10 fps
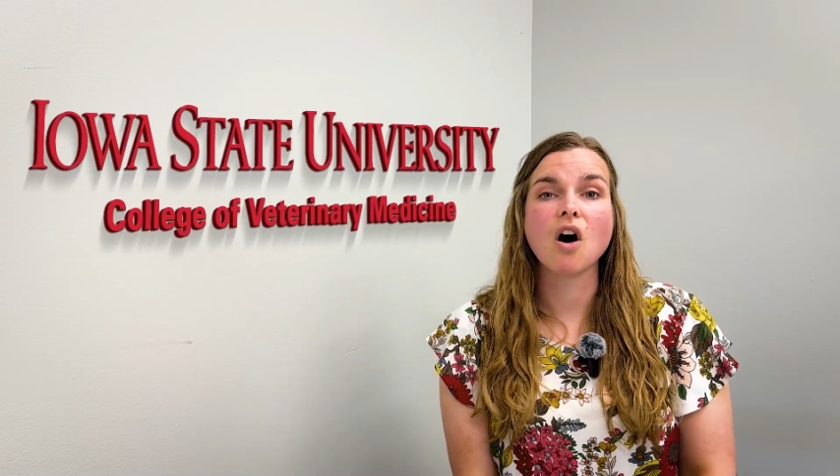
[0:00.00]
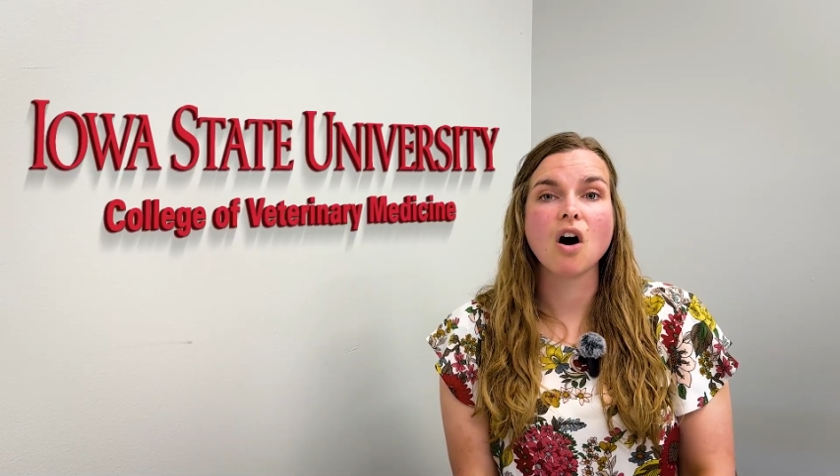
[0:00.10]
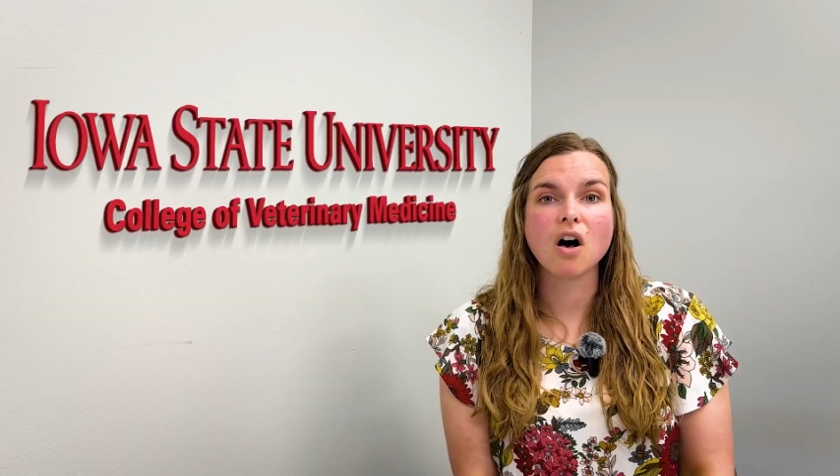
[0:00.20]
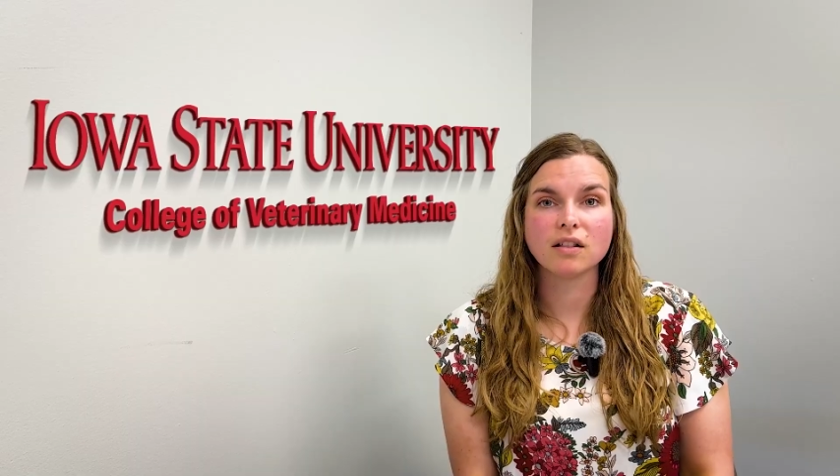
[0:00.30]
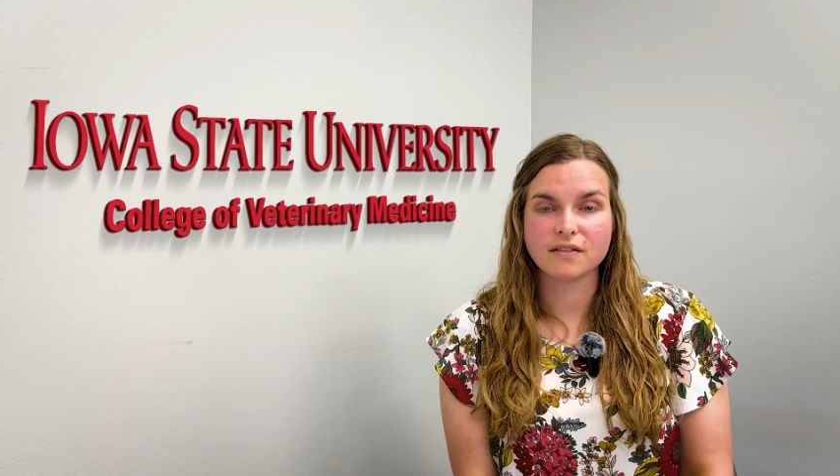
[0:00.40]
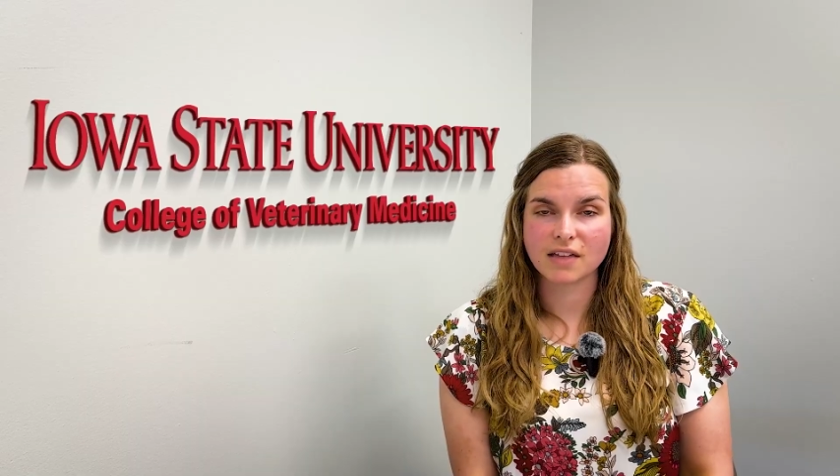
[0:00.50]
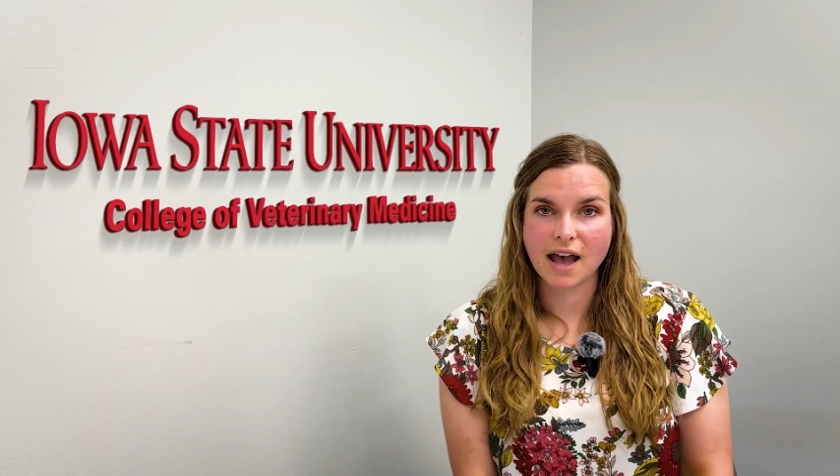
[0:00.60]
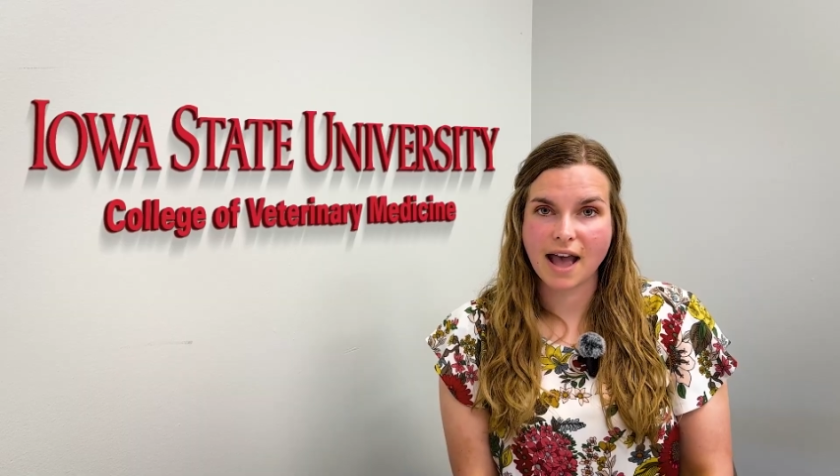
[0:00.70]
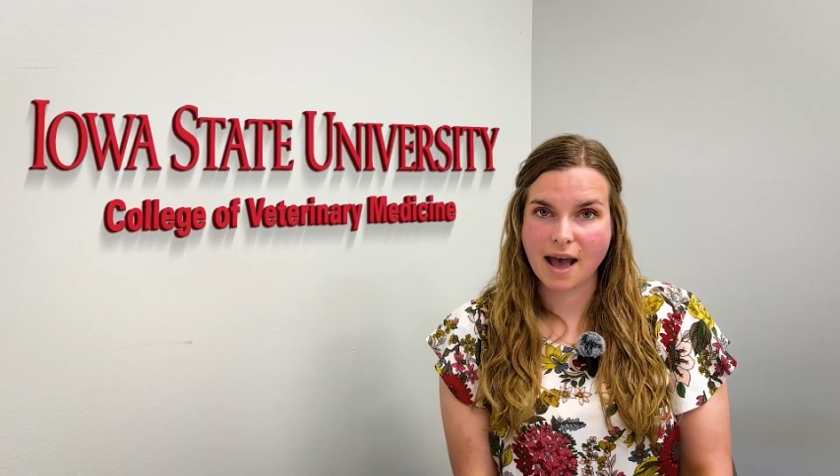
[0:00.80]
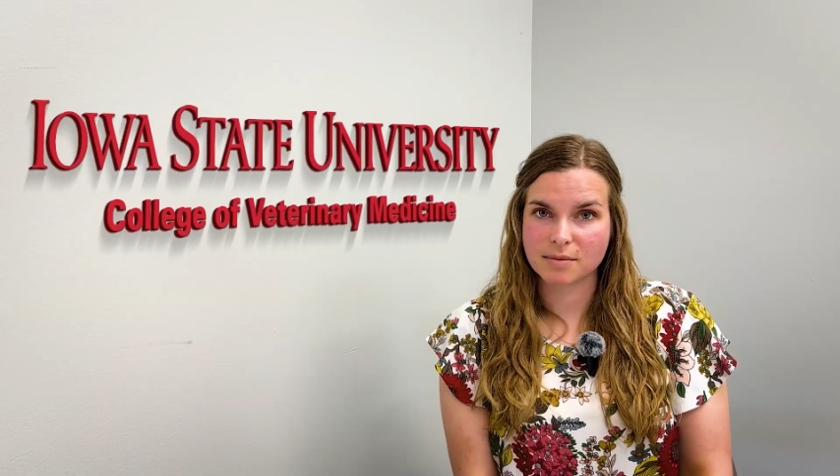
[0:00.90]
all of
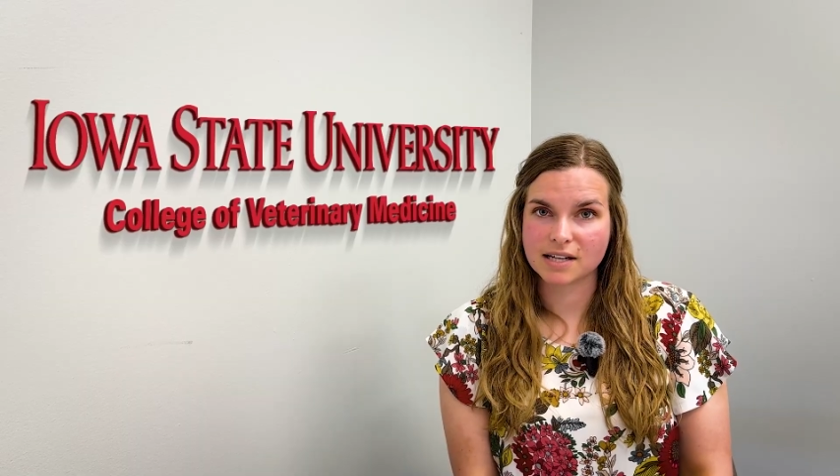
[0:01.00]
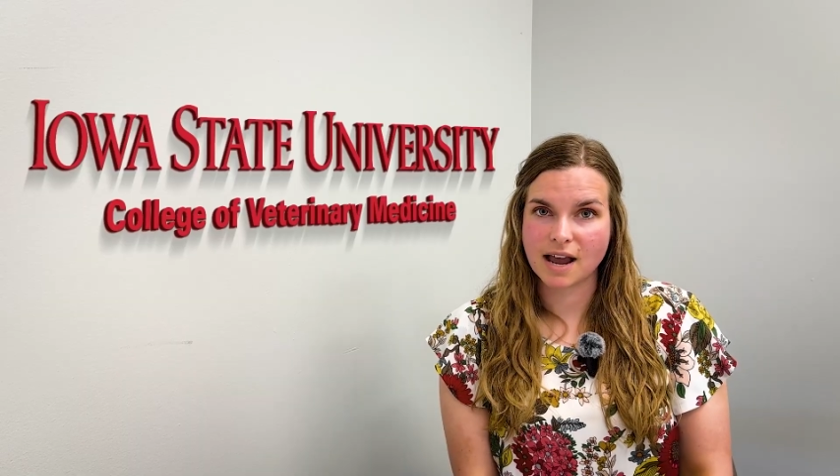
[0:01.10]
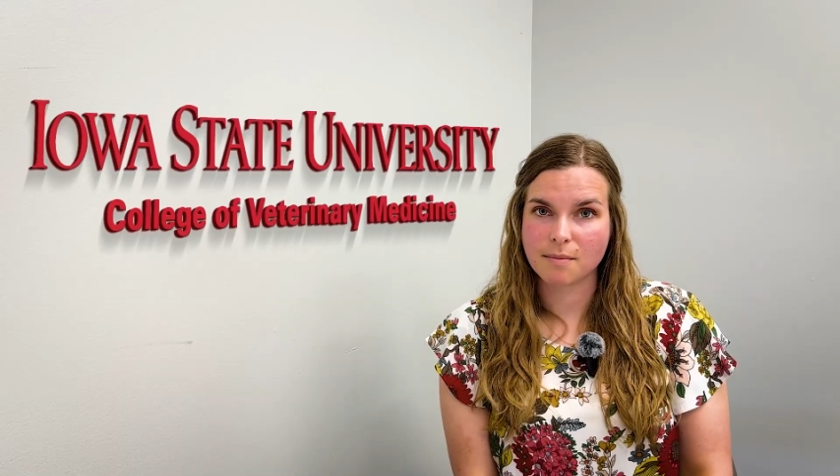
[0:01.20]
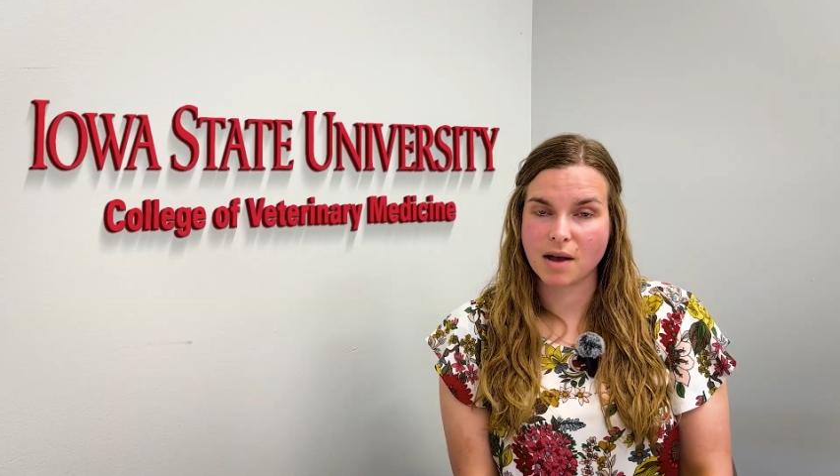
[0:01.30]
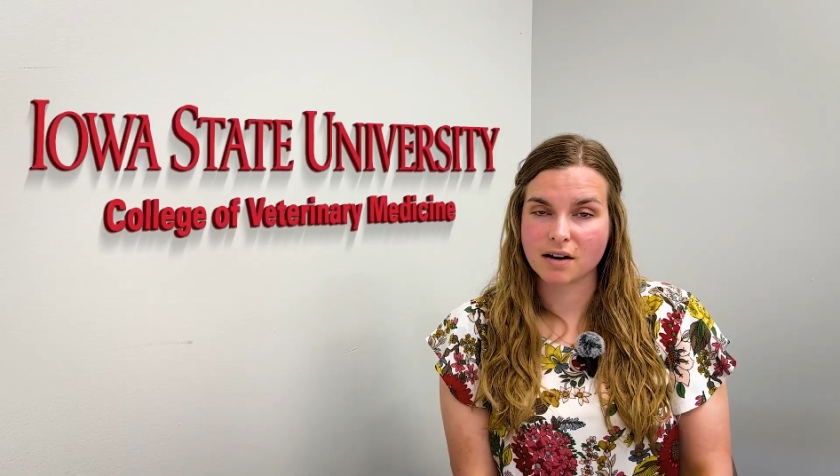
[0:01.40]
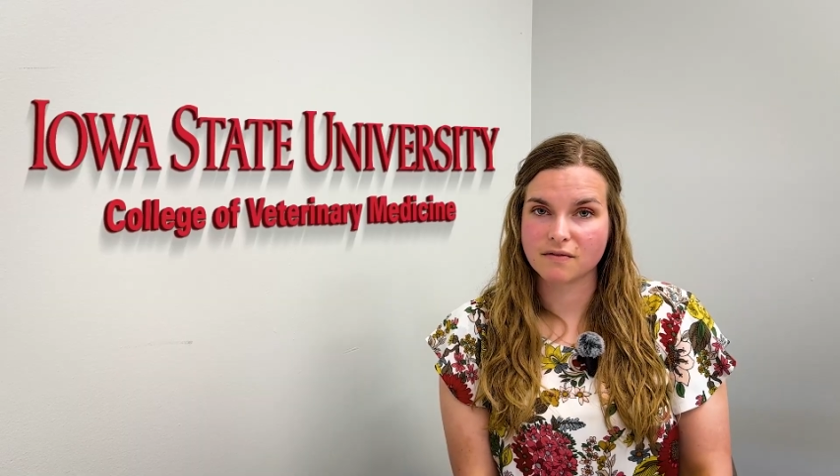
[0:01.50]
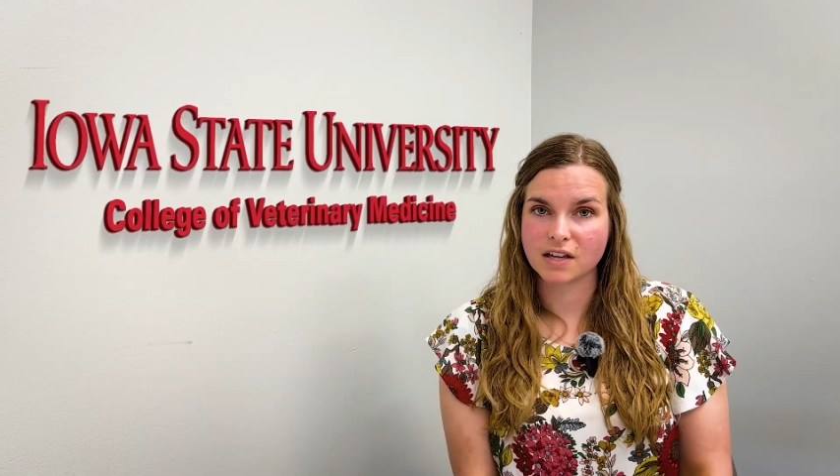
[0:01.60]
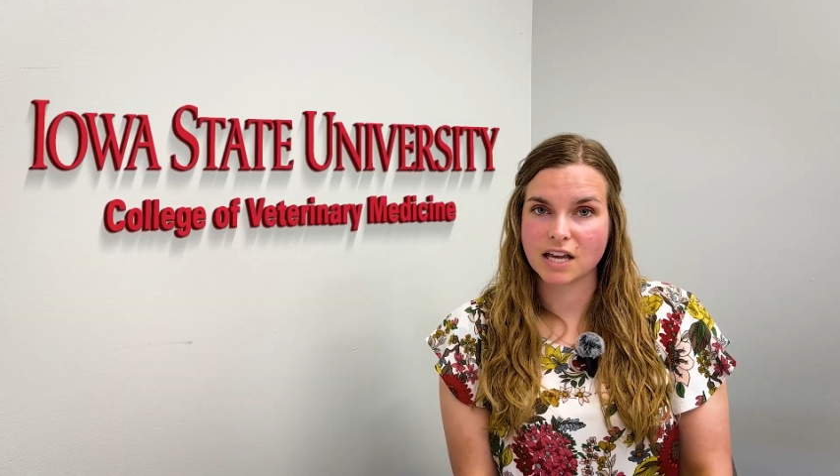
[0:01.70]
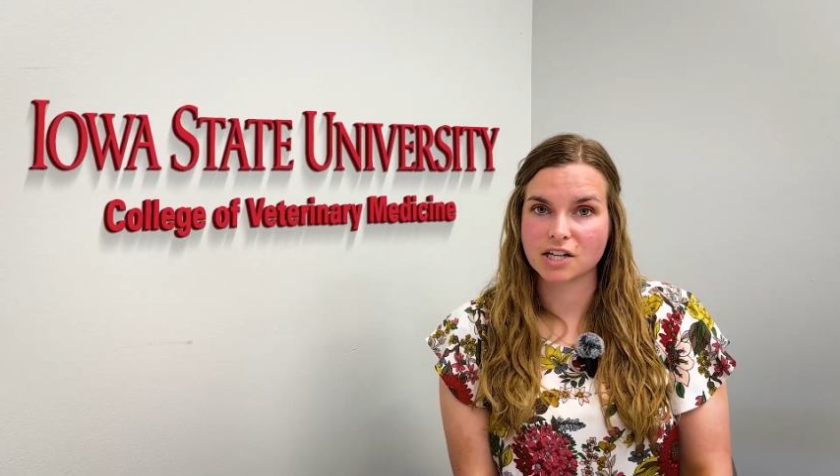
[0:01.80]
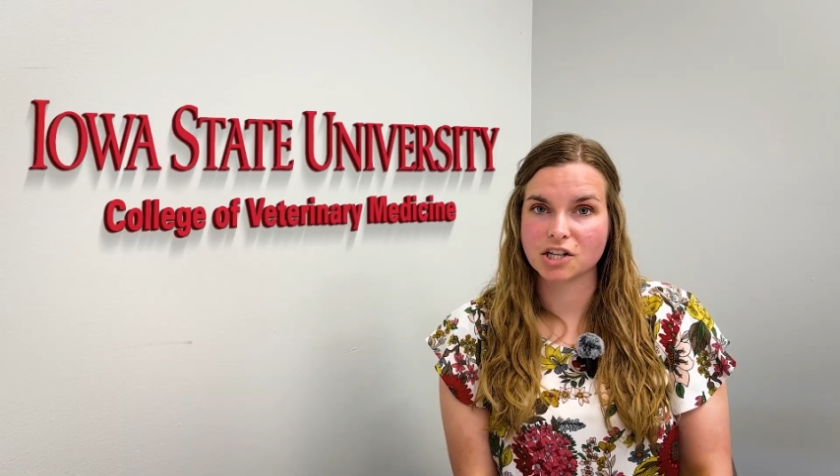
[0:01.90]
that habitat
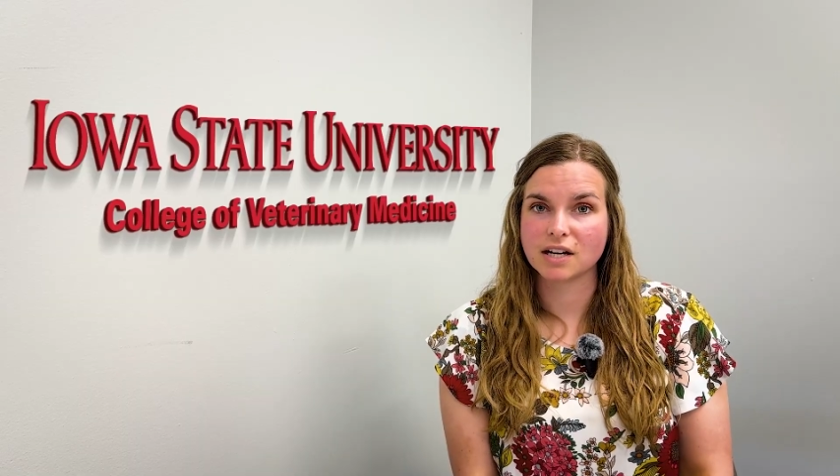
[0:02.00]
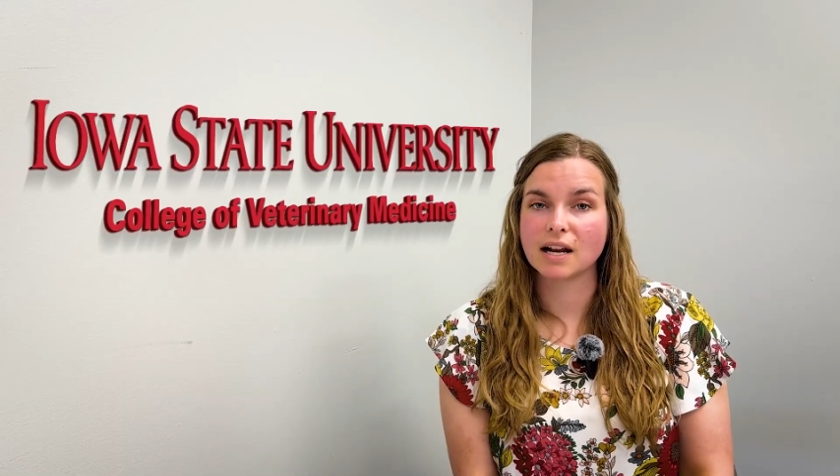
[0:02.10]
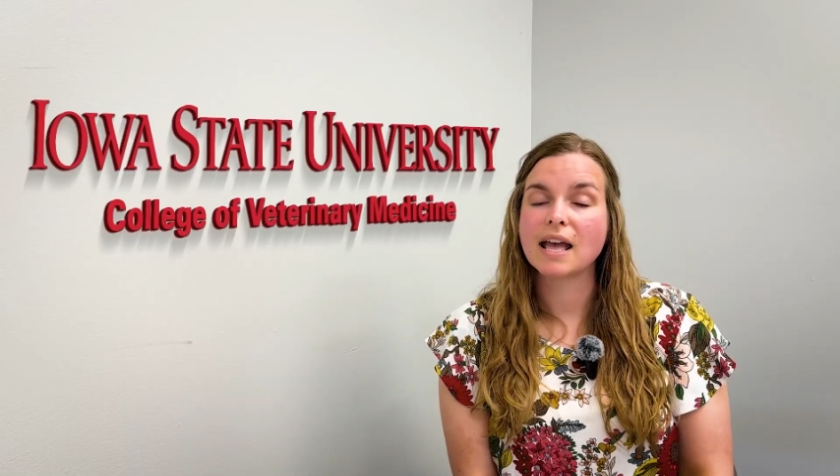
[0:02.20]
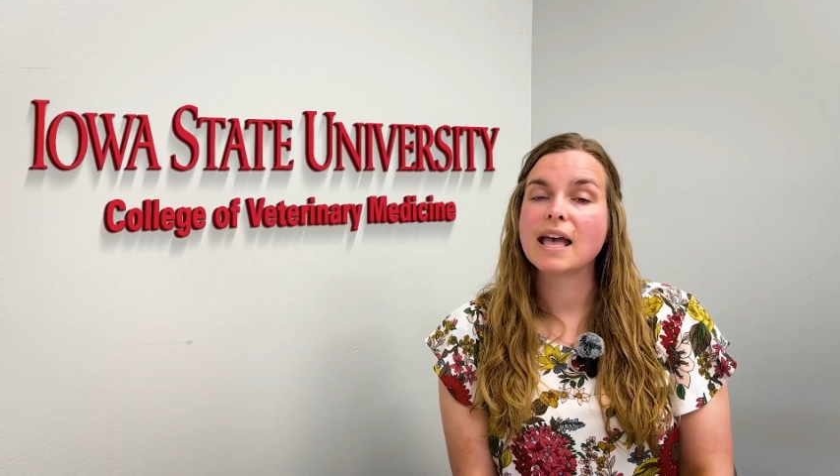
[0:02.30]
modification